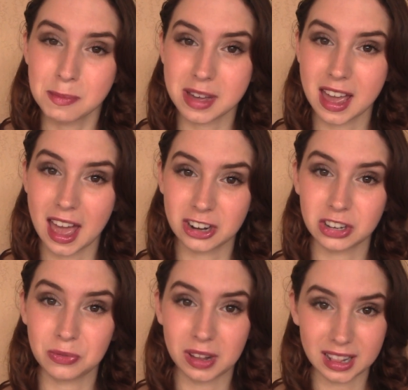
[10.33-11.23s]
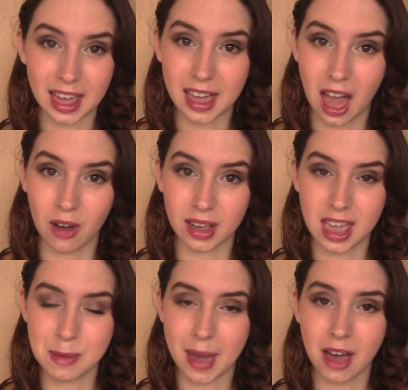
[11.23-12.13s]
but I actually really like how it
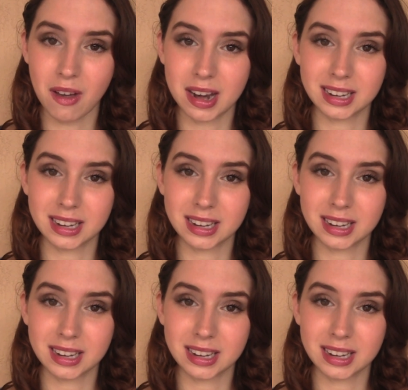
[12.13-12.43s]
came out,